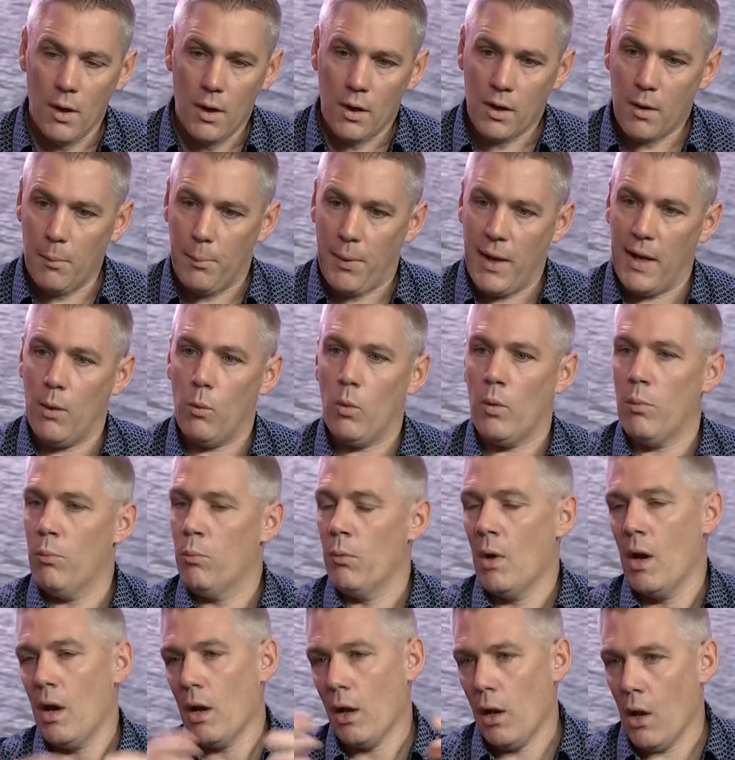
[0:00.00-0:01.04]
competing with
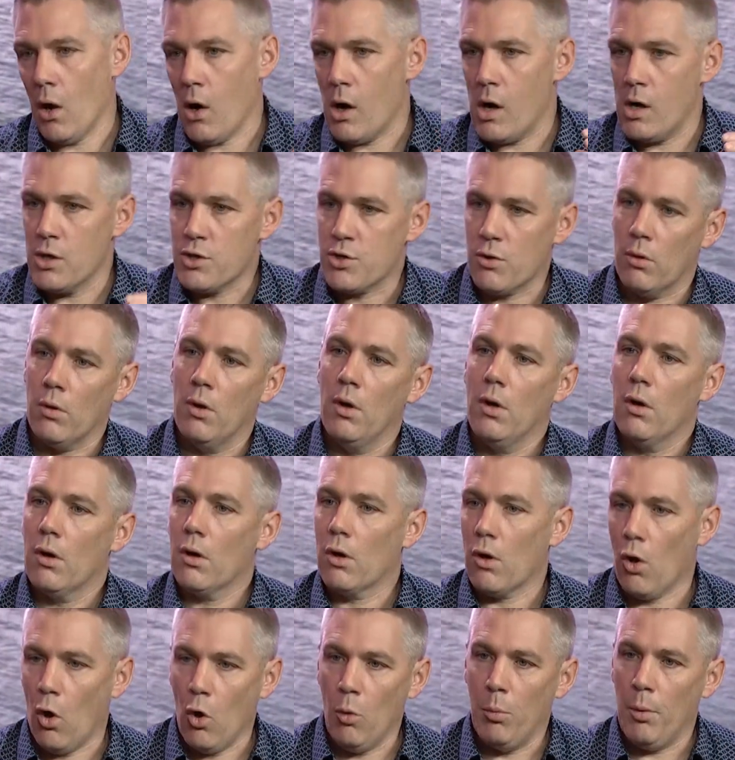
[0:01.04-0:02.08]
larger
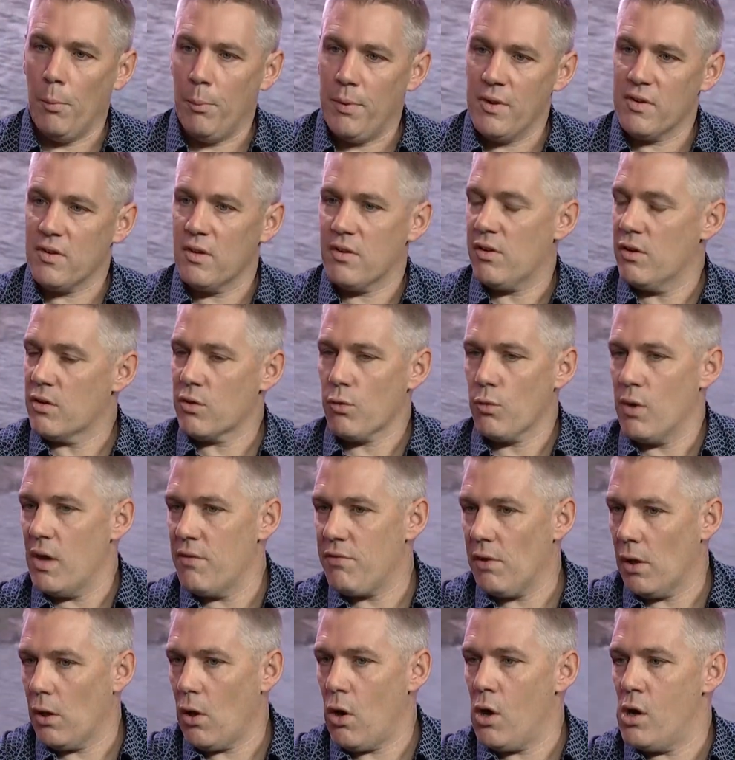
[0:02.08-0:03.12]
global businesses or
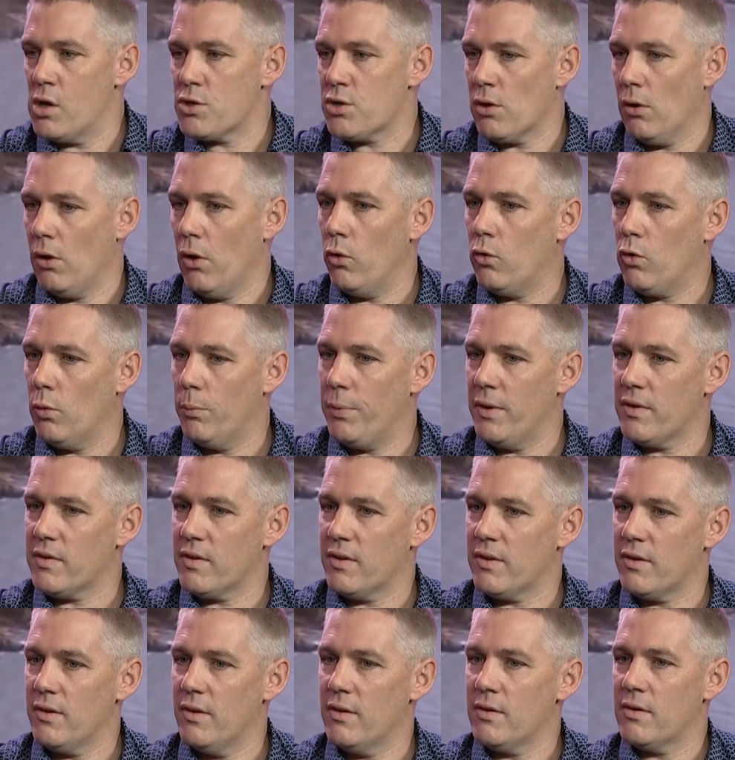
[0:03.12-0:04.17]
even larger local
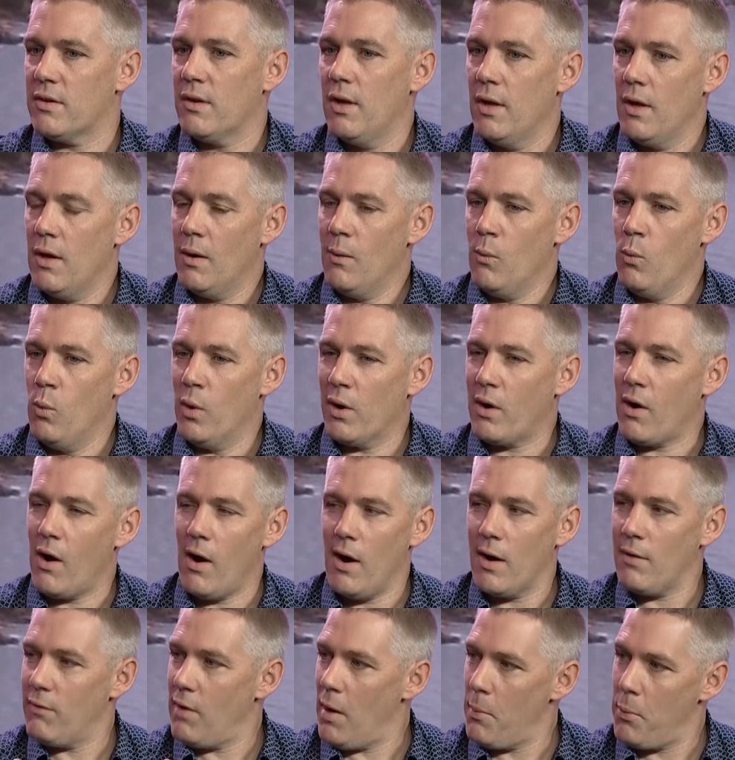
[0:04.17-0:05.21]
businesses, we're
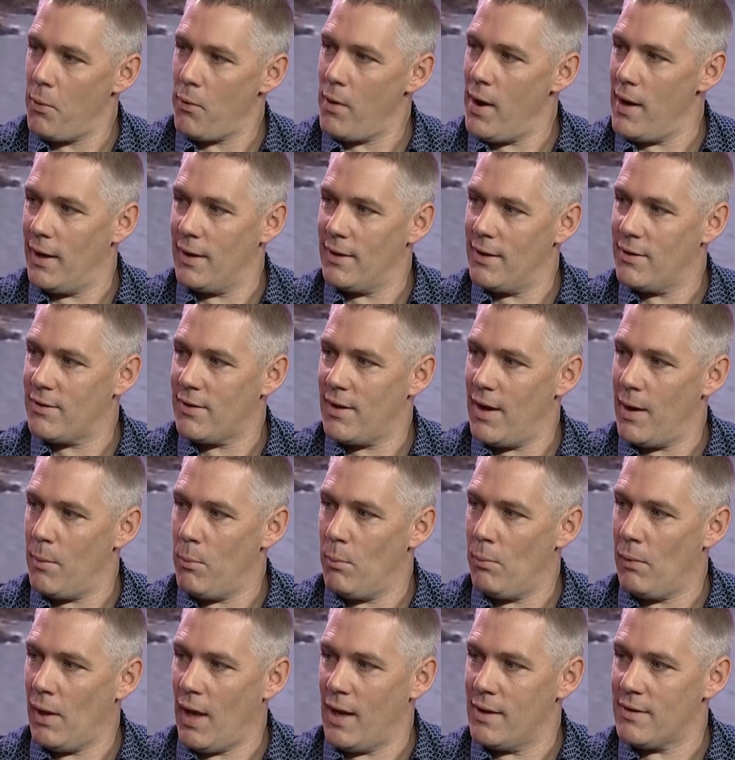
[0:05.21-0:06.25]
kind of operating in the
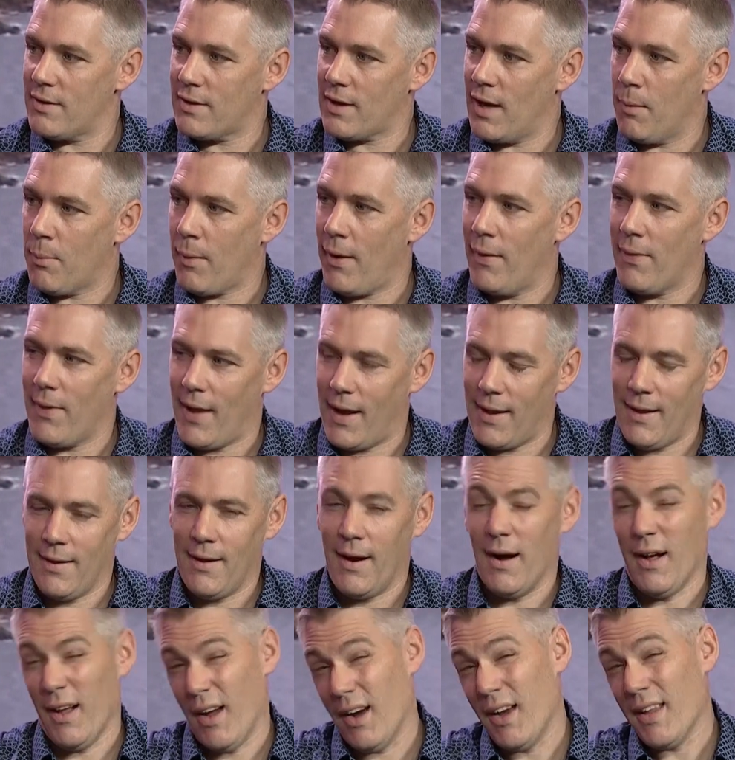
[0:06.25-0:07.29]
same landscape. And I
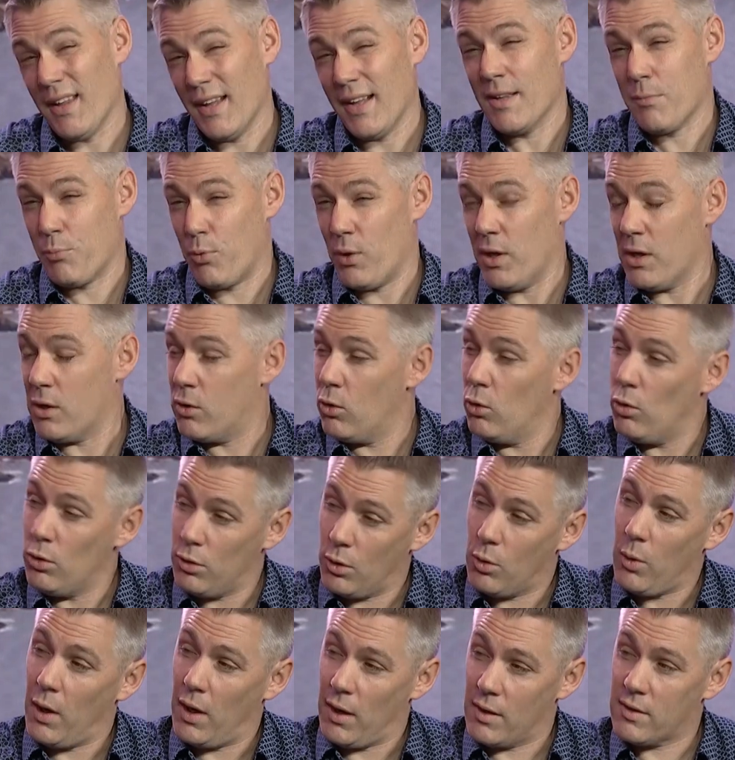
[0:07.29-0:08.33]
think that's pretty cool and
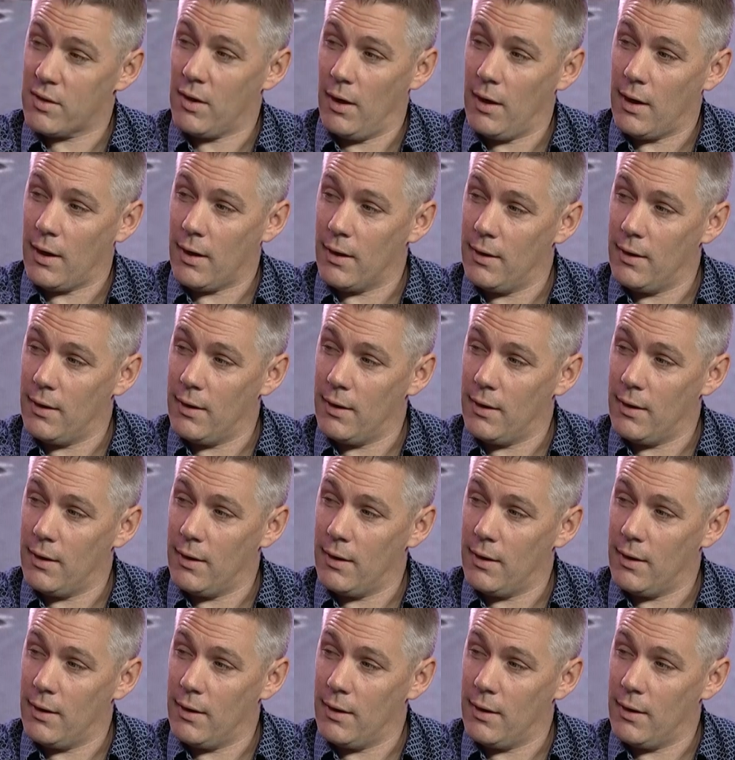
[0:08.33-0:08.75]
quite exciting.